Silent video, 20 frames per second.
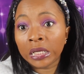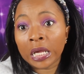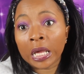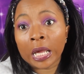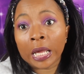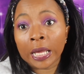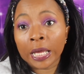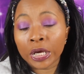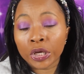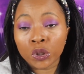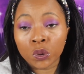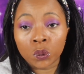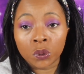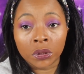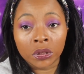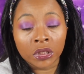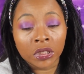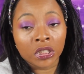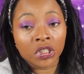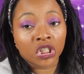
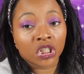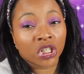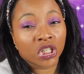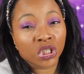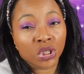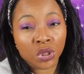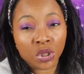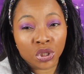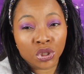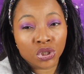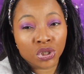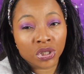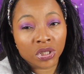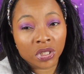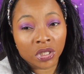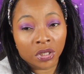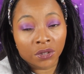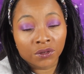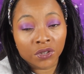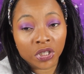annually, just to get
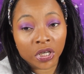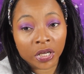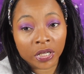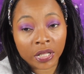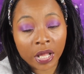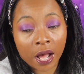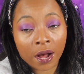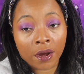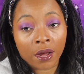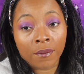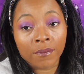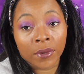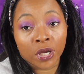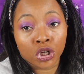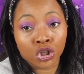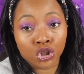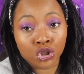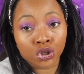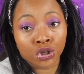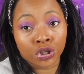yourself checked out and
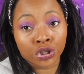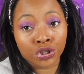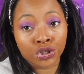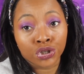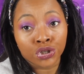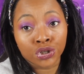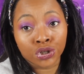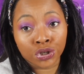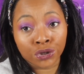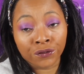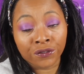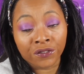make sure your